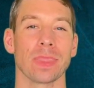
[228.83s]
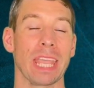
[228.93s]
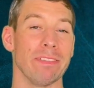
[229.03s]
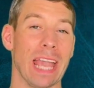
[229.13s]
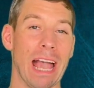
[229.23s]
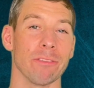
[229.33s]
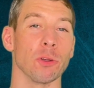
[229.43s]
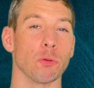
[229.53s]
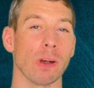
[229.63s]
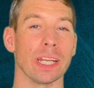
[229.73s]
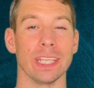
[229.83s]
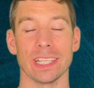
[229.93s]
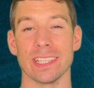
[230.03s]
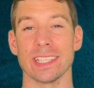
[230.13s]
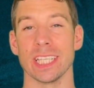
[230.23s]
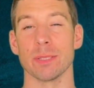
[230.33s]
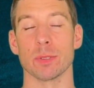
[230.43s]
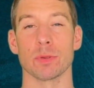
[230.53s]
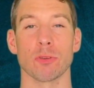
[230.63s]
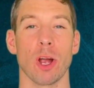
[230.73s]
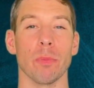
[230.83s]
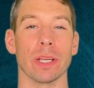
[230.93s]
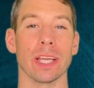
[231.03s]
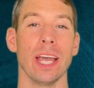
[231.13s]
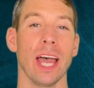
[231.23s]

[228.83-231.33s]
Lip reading: If you haven't already, consider subscribing